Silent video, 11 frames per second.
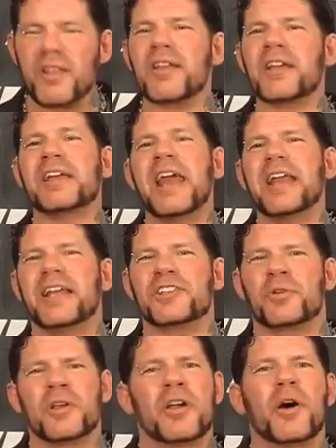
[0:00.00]
Canadians.
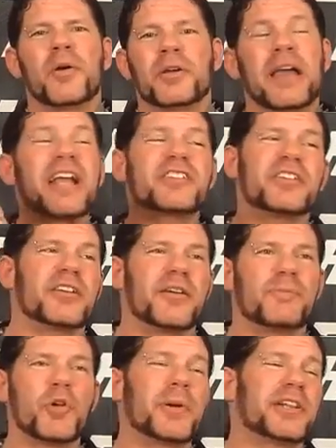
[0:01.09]
Oh, actually,
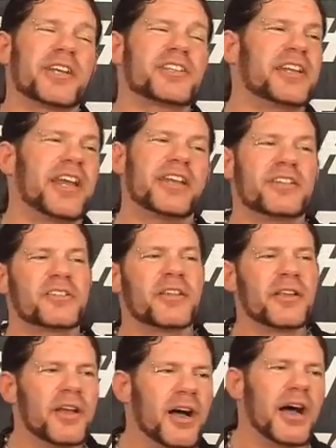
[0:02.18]
nobody likes Canadians.
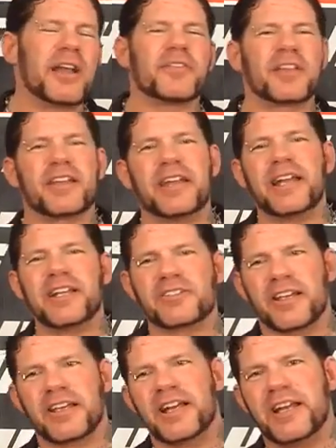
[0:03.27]
I don't even think Canadians
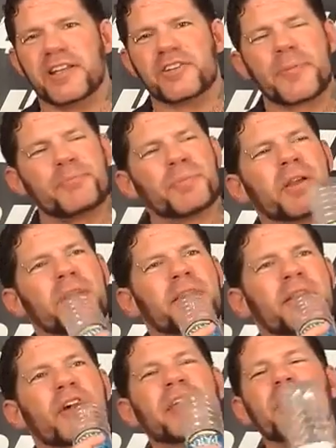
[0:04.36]
like Canadians. You
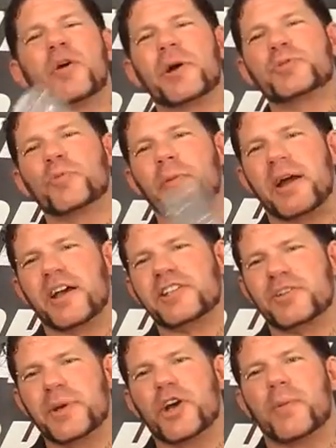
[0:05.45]
know, they know much more about us
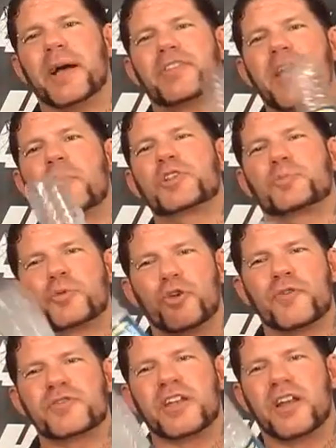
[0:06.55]
than we know about them, which
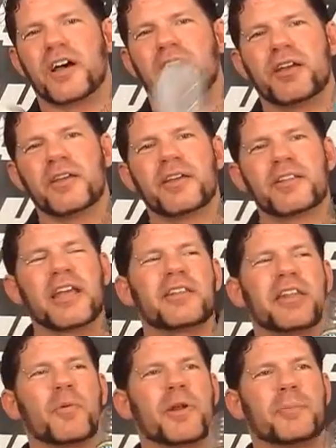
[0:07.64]
proves that
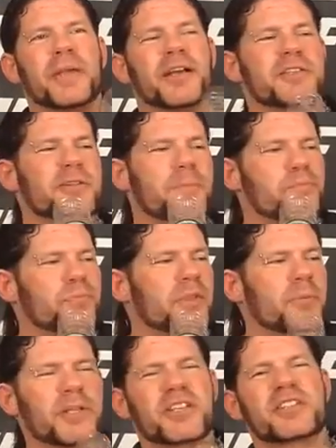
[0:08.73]
they want to be us,
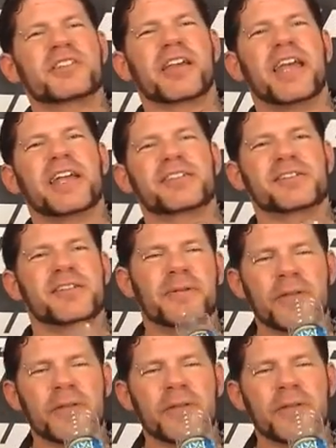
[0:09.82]
which just suck asses.